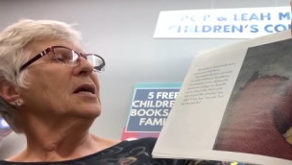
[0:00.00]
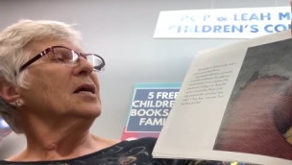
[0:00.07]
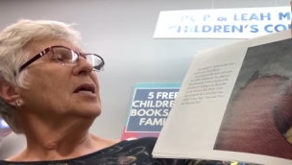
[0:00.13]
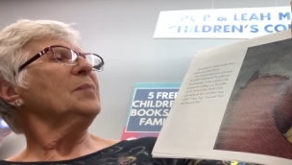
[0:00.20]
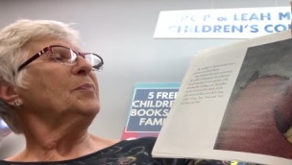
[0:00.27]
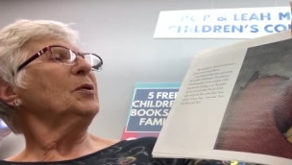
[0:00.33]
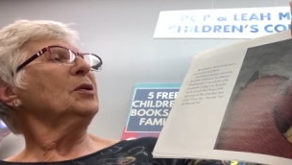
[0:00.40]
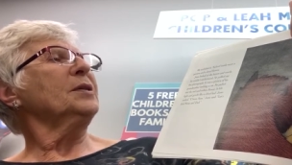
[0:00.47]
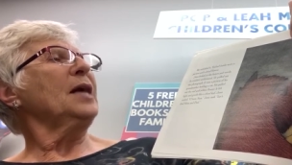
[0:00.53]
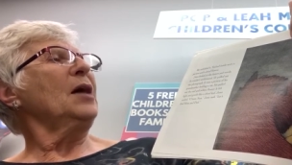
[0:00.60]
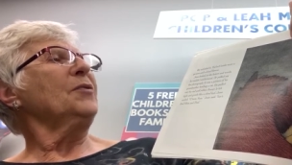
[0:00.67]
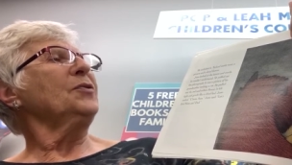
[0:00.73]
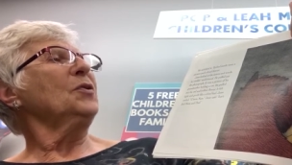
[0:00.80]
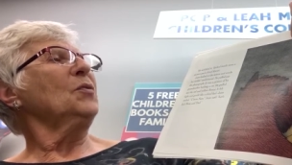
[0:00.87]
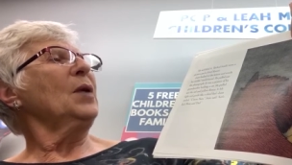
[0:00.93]
He pulled
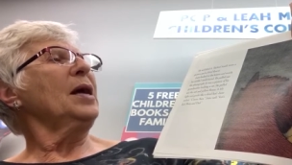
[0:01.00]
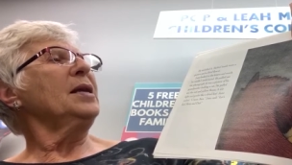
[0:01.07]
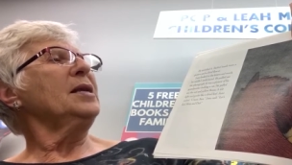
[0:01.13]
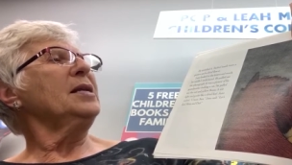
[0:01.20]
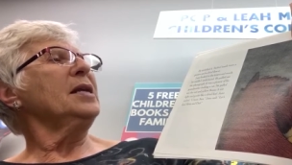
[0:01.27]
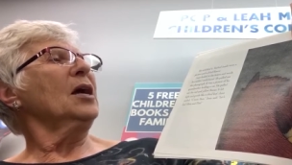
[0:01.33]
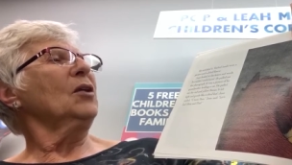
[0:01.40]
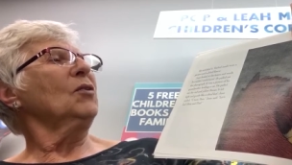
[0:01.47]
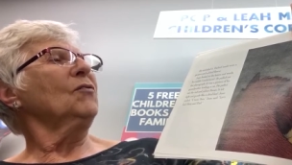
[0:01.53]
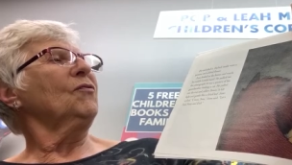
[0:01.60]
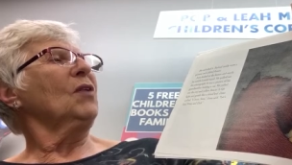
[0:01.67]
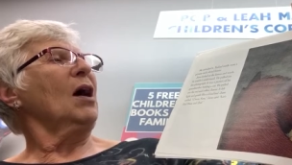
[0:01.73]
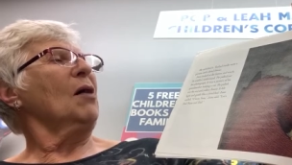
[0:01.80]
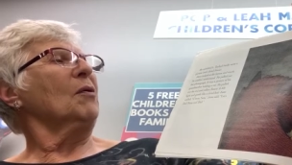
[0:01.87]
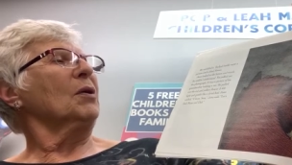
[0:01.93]
out the red and yellow
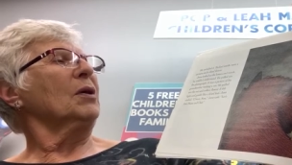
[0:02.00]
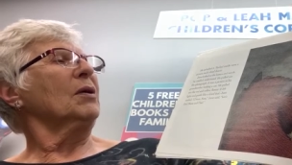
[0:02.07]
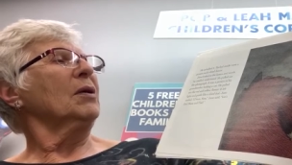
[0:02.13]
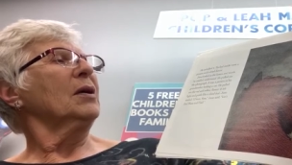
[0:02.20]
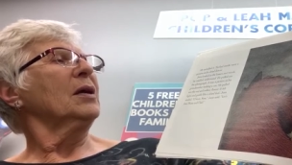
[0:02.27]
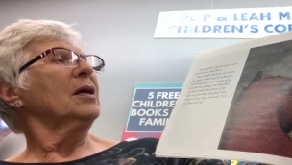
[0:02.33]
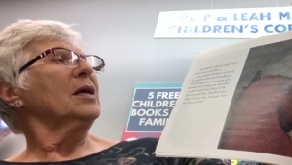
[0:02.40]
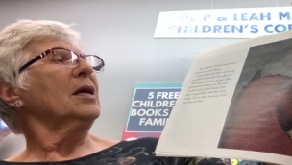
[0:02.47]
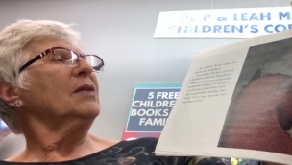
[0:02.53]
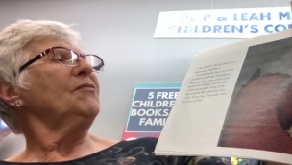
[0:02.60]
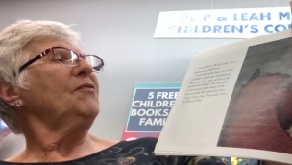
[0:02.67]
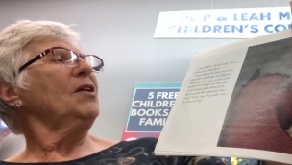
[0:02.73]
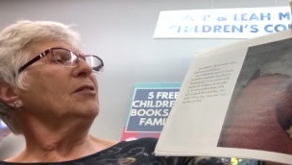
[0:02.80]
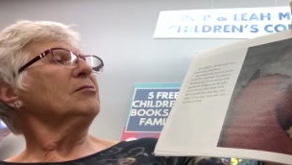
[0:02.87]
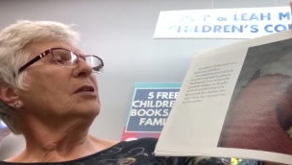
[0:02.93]
flower. It
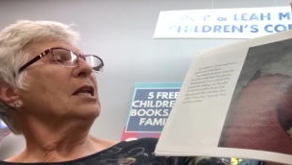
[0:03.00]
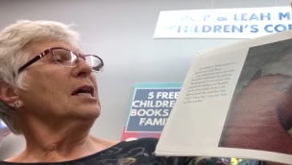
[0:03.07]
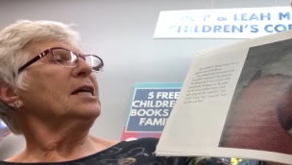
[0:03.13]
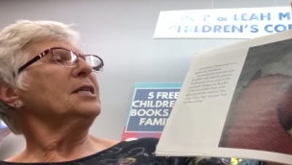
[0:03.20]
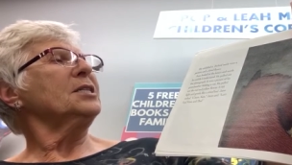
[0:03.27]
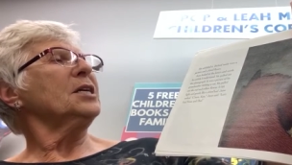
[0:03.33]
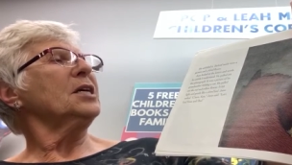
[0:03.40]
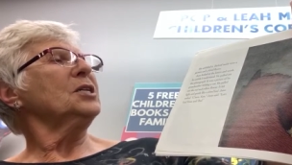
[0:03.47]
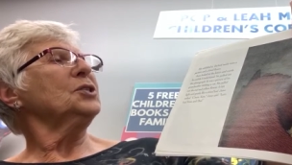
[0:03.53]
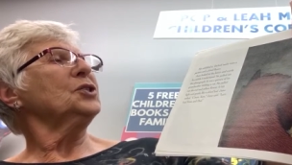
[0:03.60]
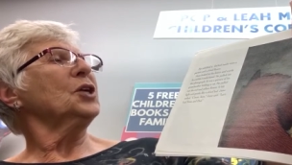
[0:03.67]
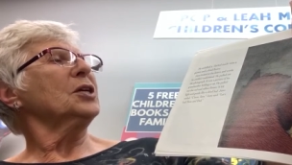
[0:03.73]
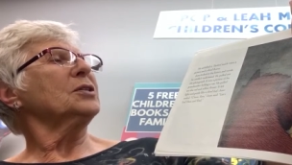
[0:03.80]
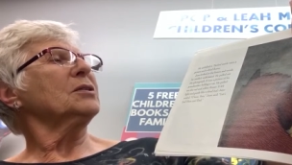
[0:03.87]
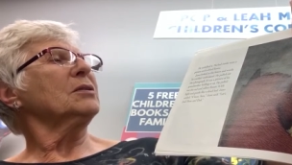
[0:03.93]
felt light and
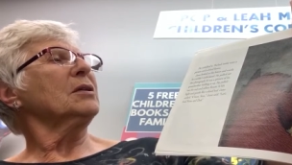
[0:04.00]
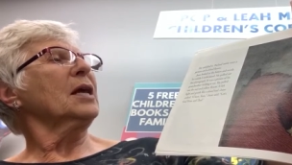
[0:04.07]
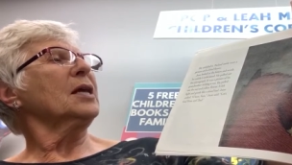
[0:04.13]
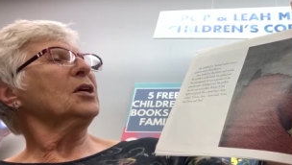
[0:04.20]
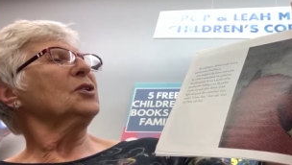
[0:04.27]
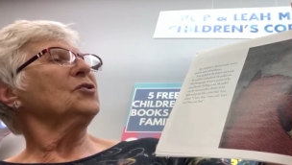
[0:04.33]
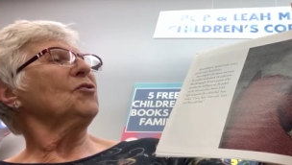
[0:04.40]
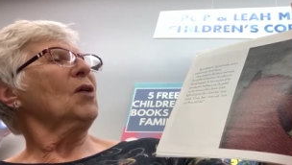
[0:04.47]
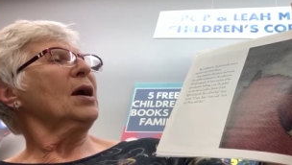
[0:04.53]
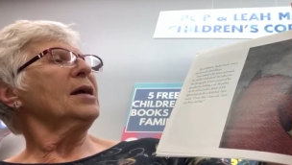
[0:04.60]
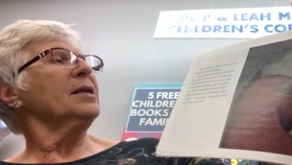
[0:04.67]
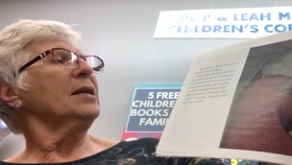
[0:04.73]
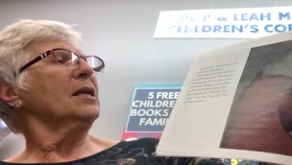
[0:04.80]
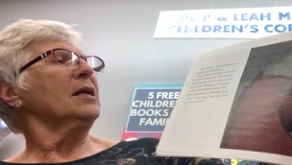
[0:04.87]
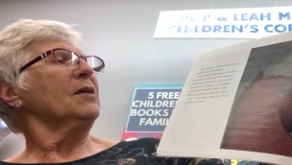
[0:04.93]
gentle like a
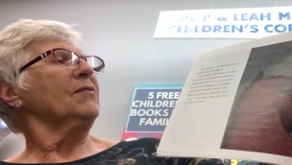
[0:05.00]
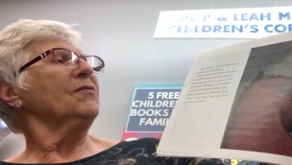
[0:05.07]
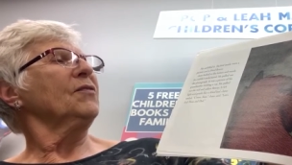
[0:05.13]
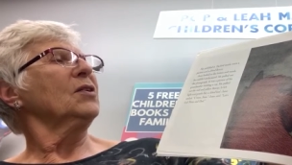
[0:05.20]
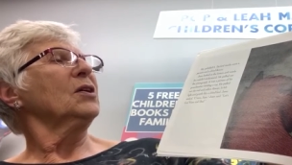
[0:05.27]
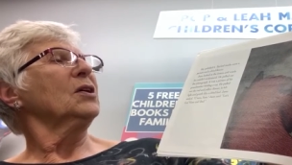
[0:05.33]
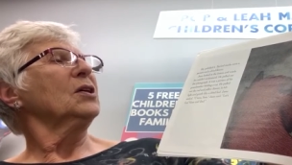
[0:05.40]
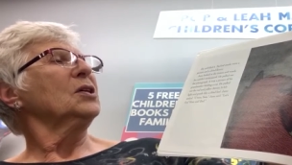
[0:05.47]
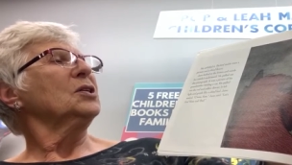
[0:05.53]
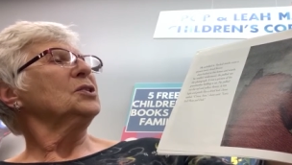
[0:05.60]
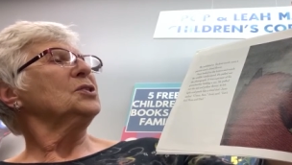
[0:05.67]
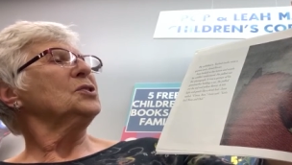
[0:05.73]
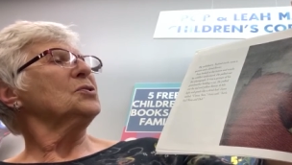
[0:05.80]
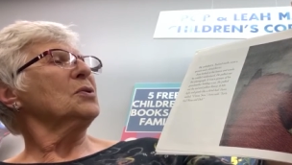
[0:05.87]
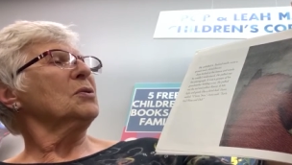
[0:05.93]
dried leaf.
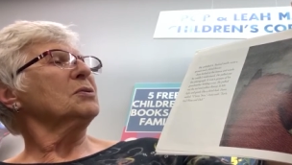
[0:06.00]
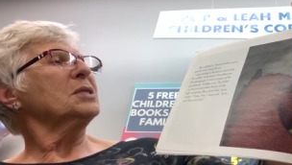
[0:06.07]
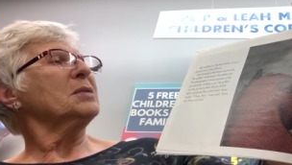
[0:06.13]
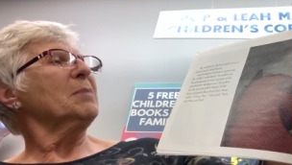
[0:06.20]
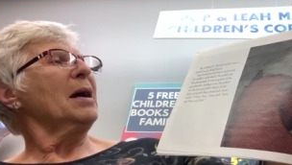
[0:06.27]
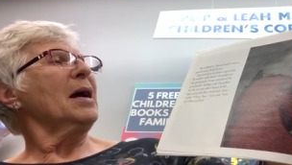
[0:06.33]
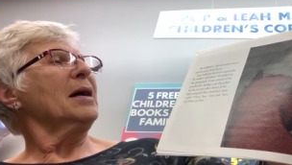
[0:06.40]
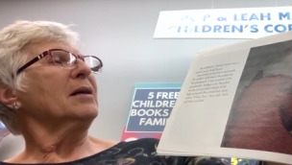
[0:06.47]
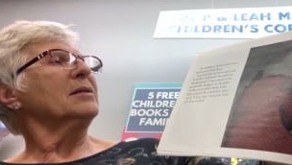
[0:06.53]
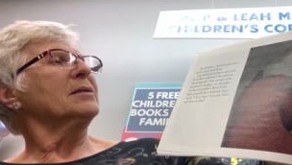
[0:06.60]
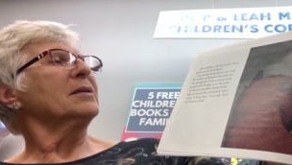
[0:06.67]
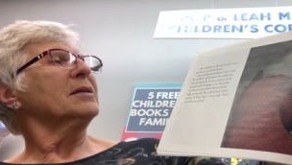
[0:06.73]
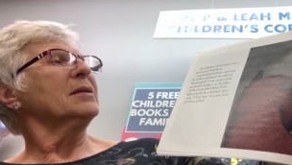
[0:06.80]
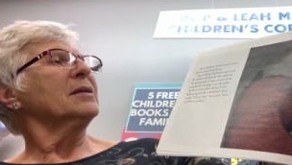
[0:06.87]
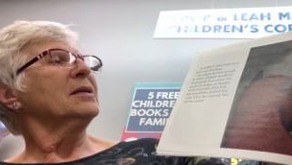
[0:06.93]
Juno smiled.
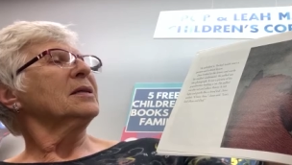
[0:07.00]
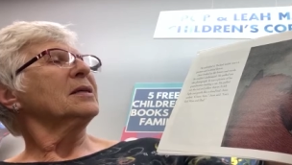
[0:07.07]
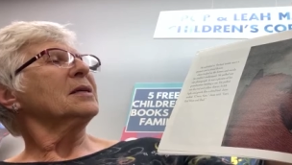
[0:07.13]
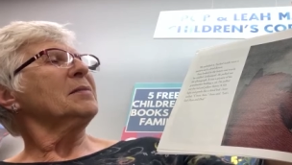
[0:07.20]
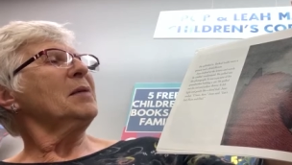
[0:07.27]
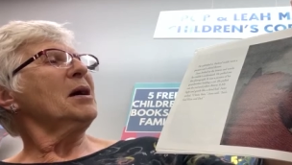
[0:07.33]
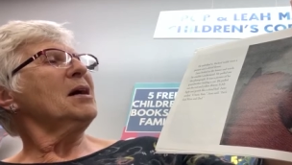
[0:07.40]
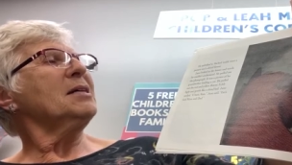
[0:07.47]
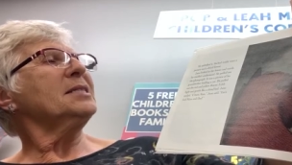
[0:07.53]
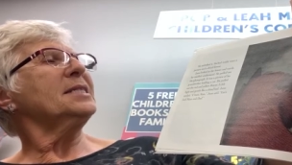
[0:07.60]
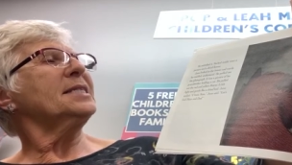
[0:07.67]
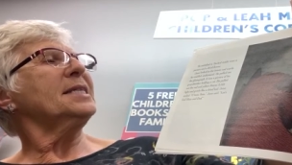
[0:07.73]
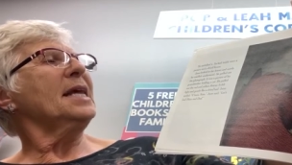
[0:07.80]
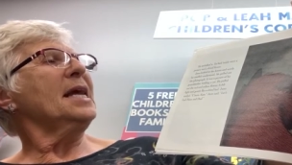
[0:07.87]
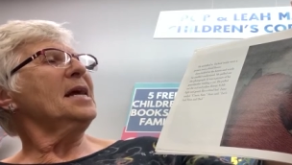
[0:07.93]
Come on,
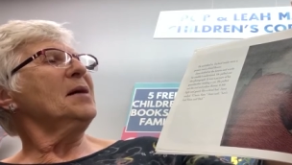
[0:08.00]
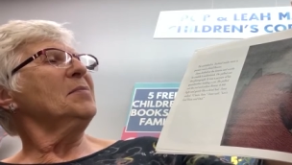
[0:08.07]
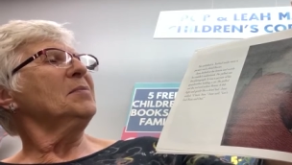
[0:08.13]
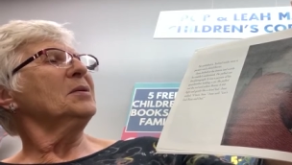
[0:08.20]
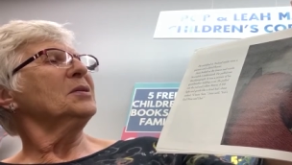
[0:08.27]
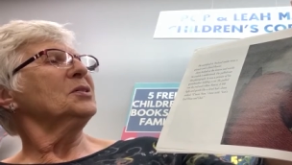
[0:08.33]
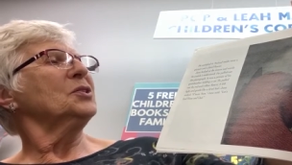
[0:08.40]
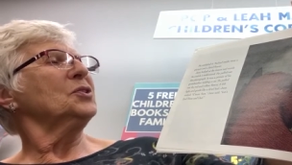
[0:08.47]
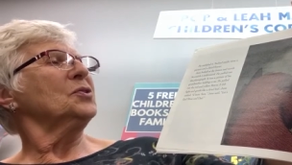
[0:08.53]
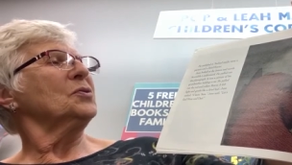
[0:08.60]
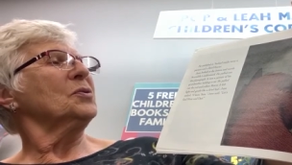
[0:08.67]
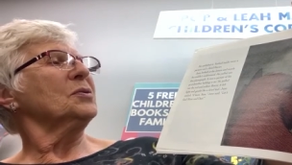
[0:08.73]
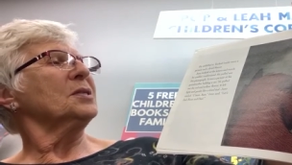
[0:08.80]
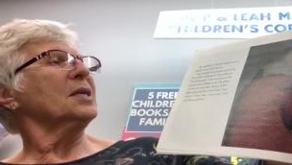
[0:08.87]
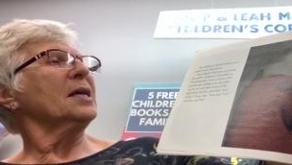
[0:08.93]
Sam,
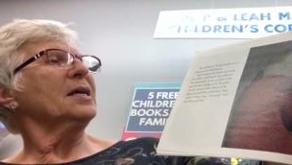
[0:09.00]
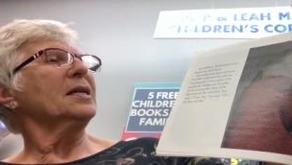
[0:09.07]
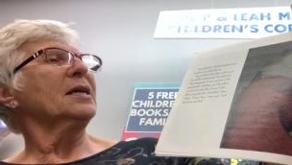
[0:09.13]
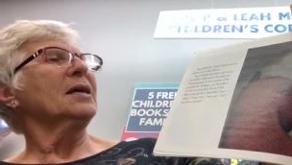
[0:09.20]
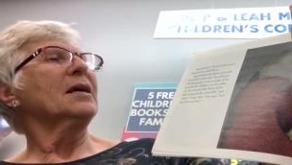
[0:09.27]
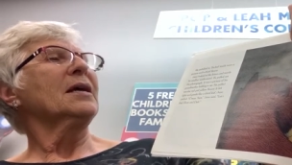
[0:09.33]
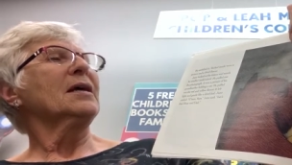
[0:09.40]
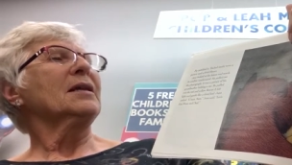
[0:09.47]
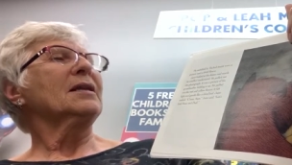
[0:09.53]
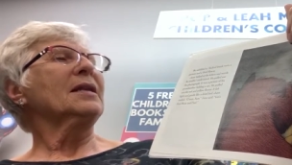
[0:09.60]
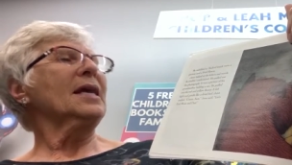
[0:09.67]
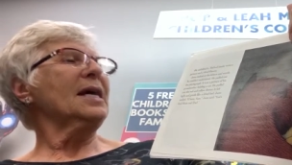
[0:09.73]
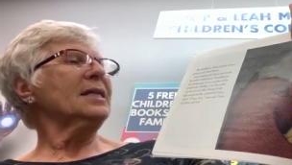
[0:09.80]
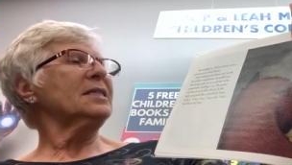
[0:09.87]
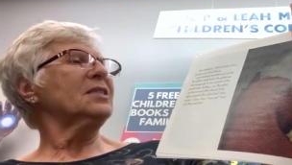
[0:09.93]
Juno said.
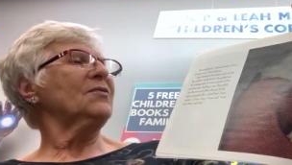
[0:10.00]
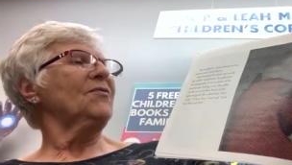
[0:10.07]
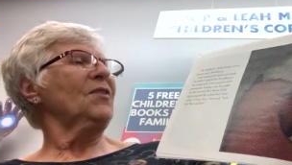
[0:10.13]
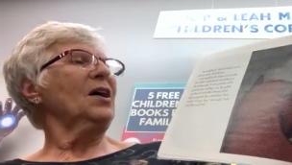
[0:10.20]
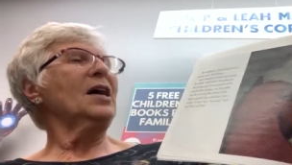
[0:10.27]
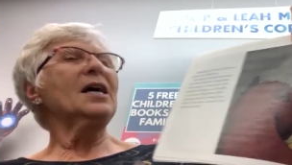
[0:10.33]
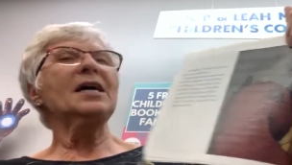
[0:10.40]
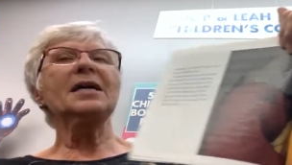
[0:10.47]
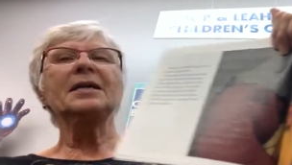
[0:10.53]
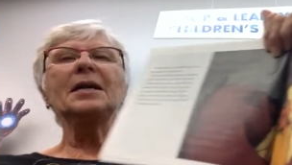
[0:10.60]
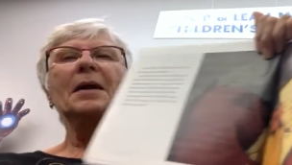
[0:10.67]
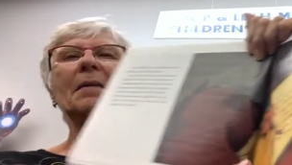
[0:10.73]
Let's find